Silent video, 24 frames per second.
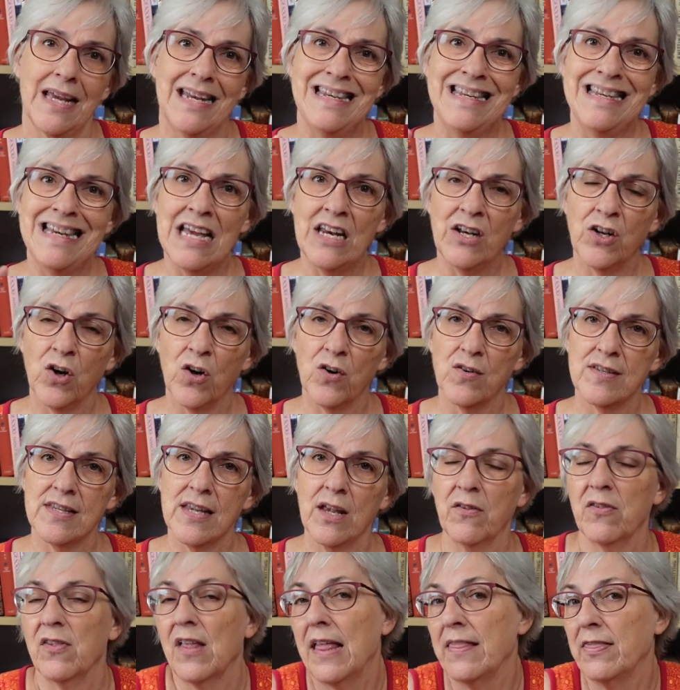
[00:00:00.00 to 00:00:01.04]

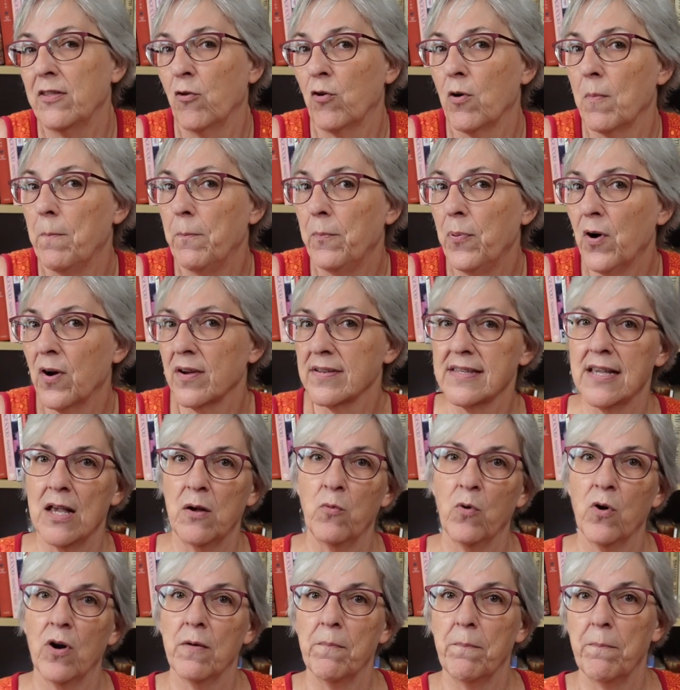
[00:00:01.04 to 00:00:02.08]
knitters, and they were books.
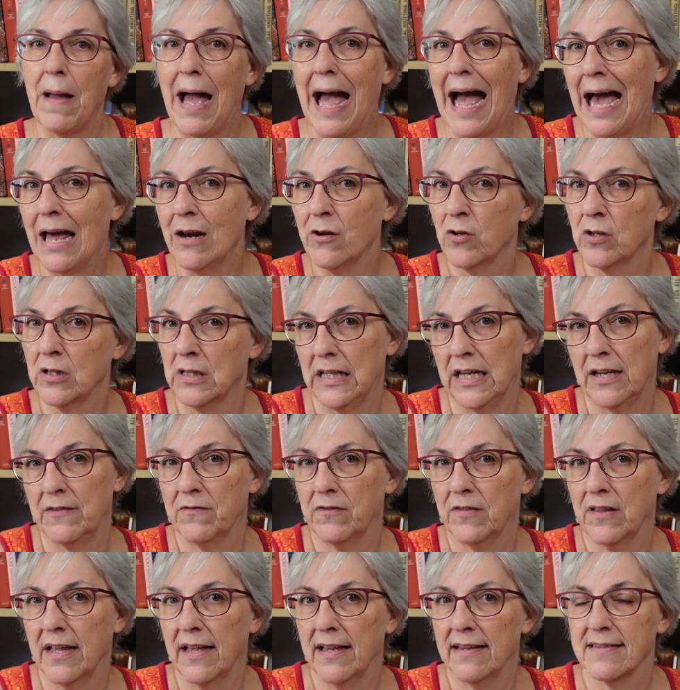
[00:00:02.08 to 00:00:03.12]
They weren't pattern
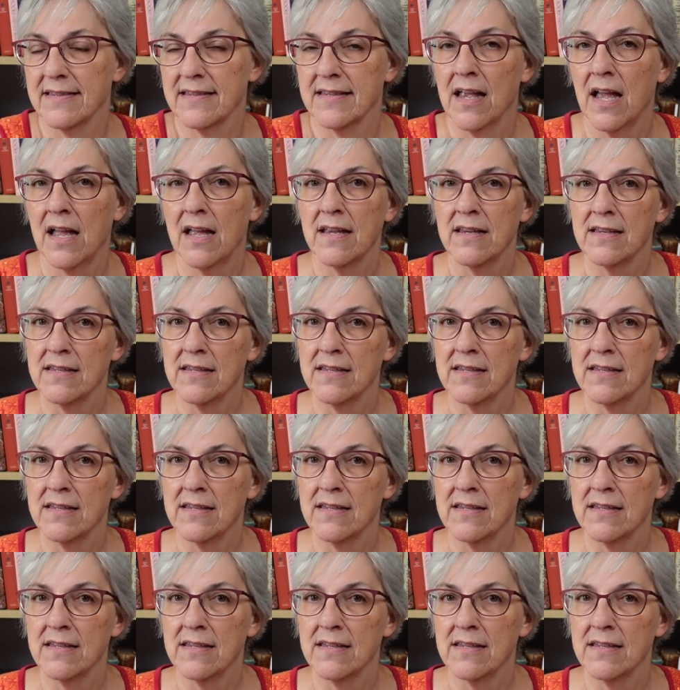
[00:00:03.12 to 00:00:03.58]
leaflets.